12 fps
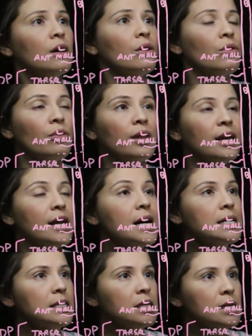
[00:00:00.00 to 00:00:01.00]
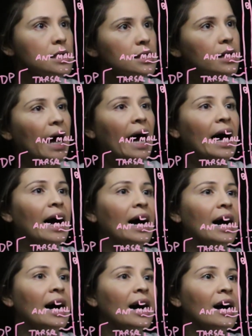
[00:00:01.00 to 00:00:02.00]
or the nut.
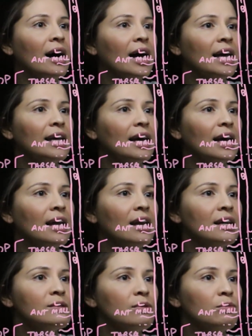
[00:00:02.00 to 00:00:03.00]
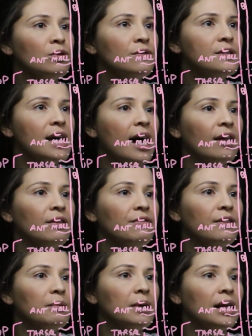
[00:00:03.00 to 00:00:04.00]
Again, as we move down the
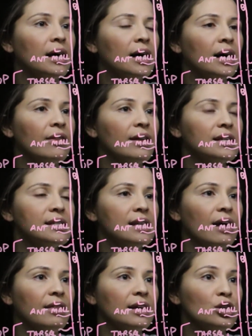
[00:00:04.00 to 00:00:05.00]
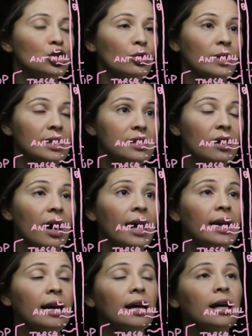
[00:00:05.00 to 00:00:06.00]
fibula, there's nothing too
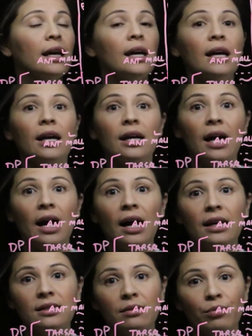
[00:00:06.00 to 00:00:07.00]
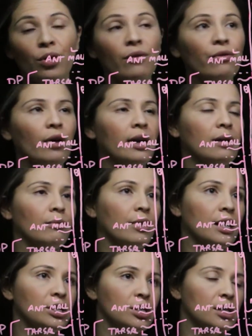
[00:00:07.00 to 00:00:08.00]
exciting. Some perforating
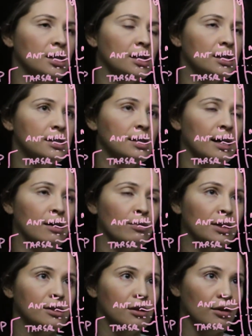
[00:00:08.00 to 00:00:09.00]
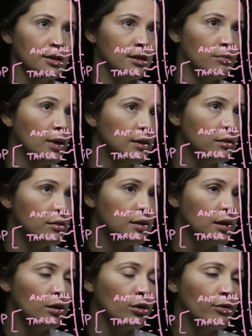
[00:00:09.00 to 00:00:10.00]
branches, one's going to the muscles
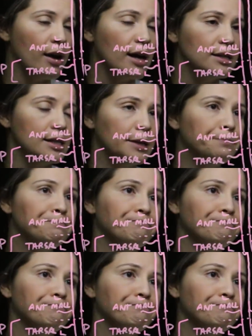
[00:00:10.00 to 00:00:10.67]
that are around it.